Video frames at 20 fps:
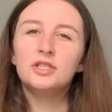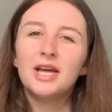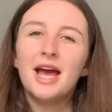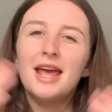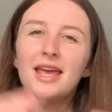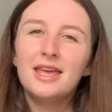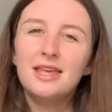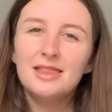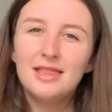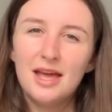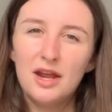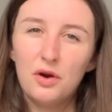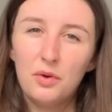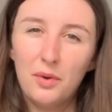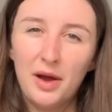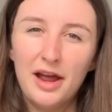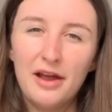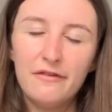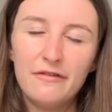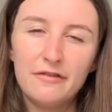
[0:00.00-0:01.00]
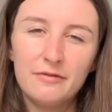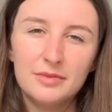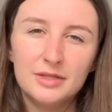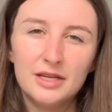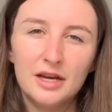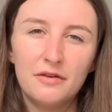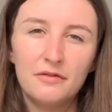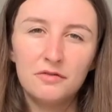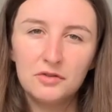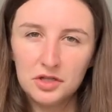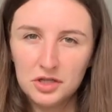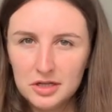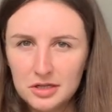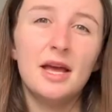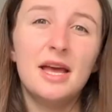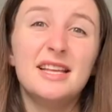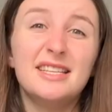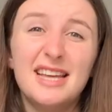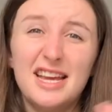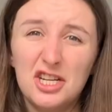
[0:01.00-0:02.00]
Taking that away from Selfridges
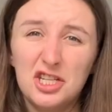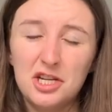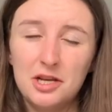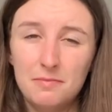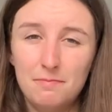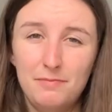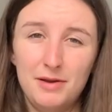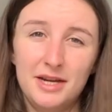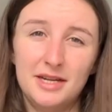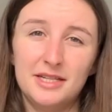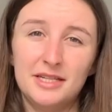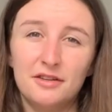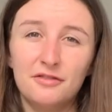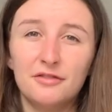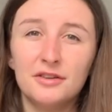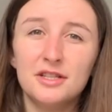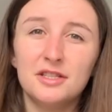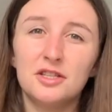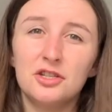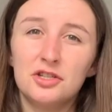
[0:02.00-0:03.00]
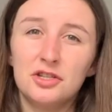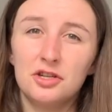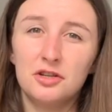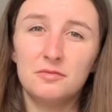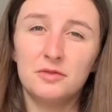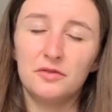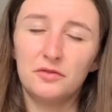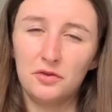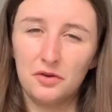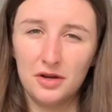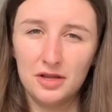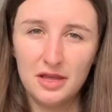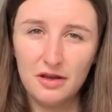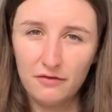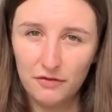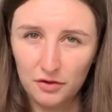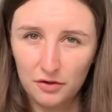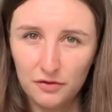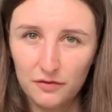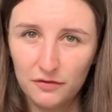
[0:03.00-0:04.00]
is actually a big difference in terms of going there
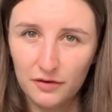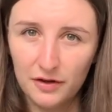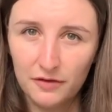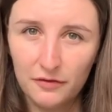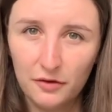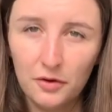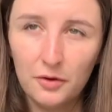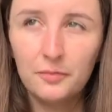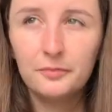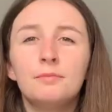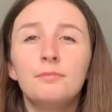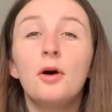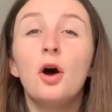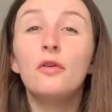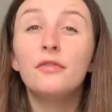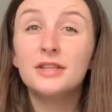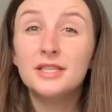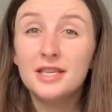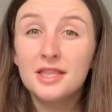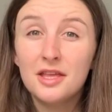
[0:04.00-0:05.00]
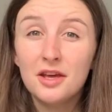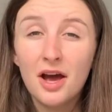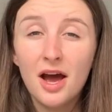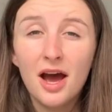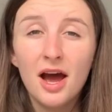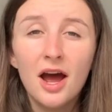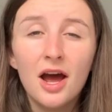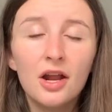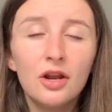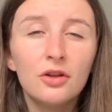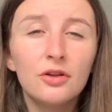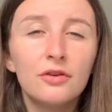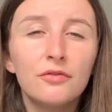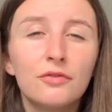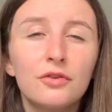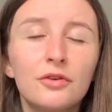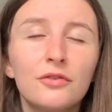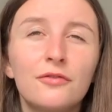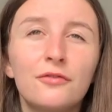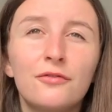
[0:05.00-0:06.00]
for gluten-free food. But obviously there are a lot of
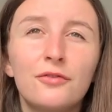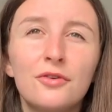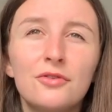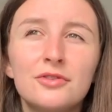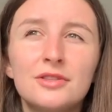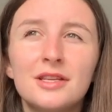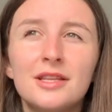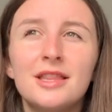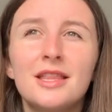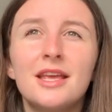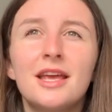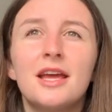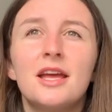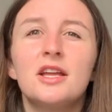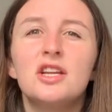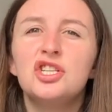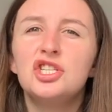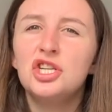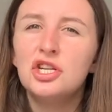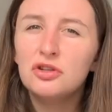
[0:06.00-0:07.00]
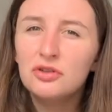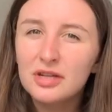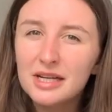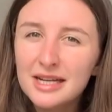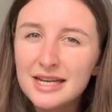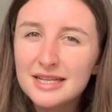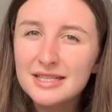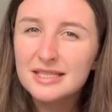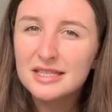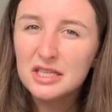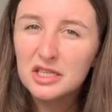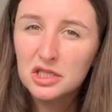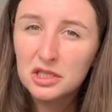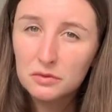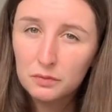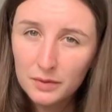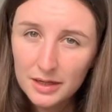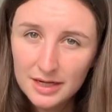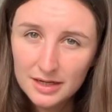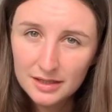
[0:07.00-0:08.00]
good foods in there. Generally it's the
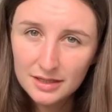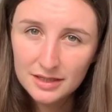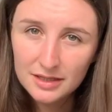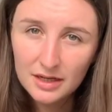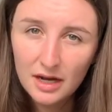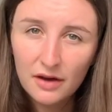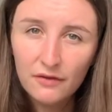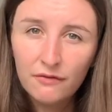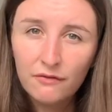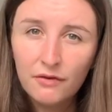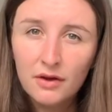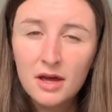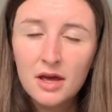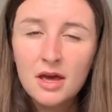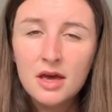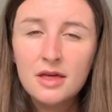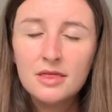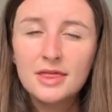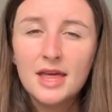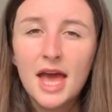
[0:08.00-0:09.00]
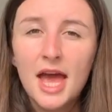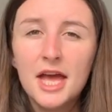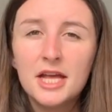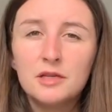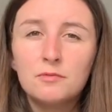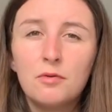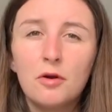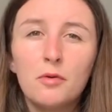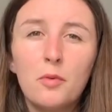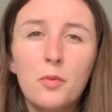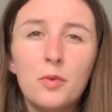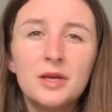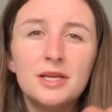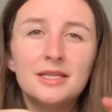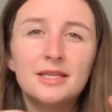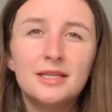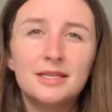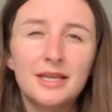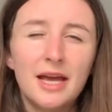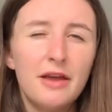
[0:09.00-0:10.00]
sweeter stuff that is probably
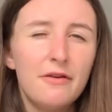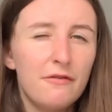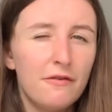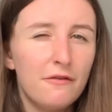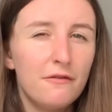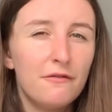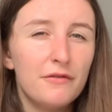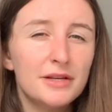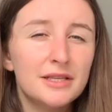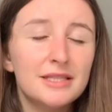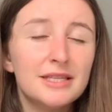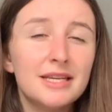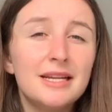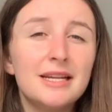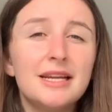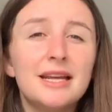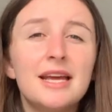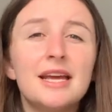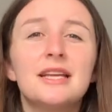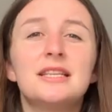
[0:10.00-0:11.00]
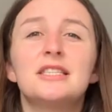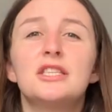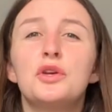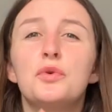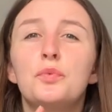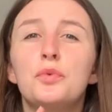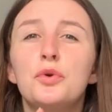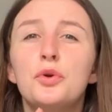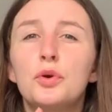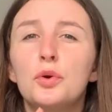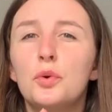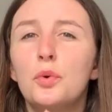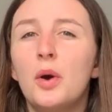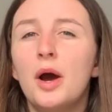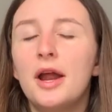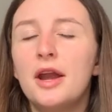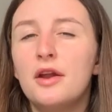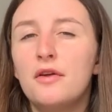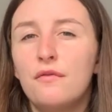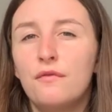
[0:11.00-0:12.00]
safer for celiacs. There were
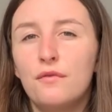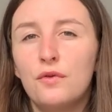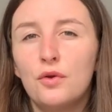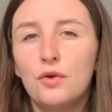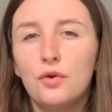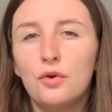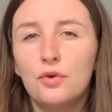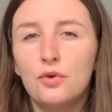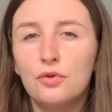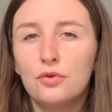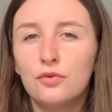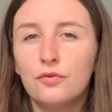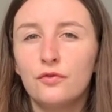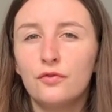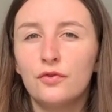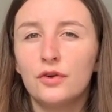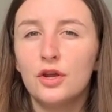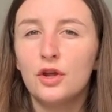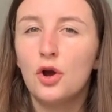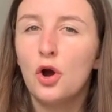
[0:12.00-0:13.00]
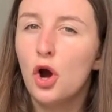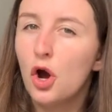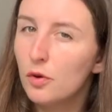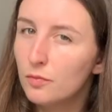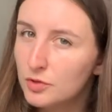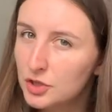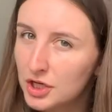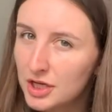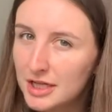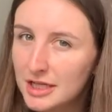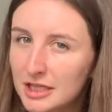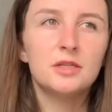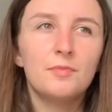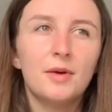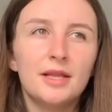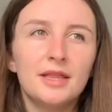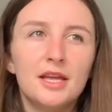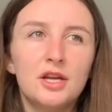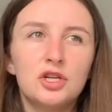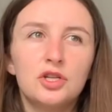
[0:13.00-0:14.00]
quite a few gluten-free options,
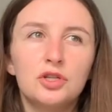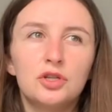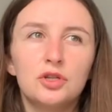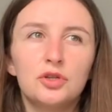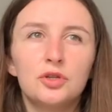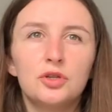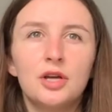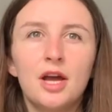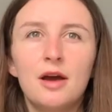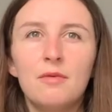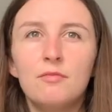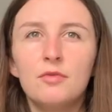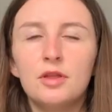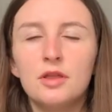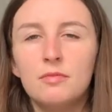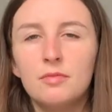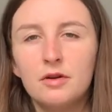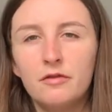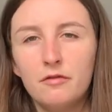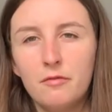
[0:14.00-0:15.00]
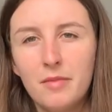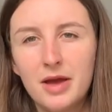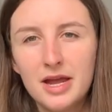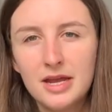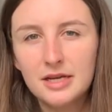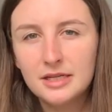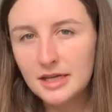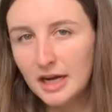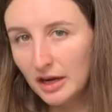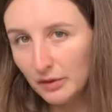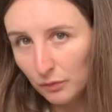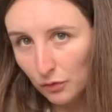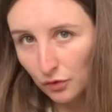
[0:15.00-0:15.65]
but they do come with a bit of a make-tain